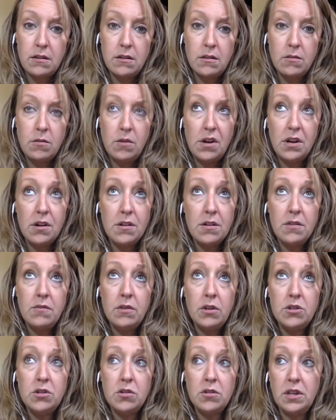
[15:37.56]
What are the
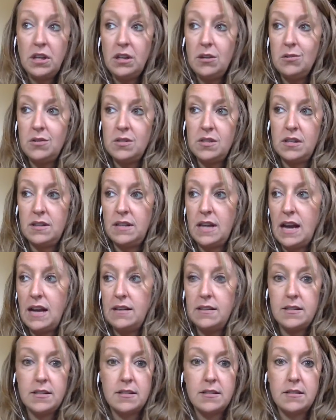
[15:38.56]
visual cues that
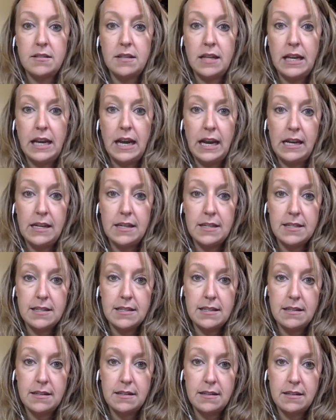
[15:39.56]
that's the case?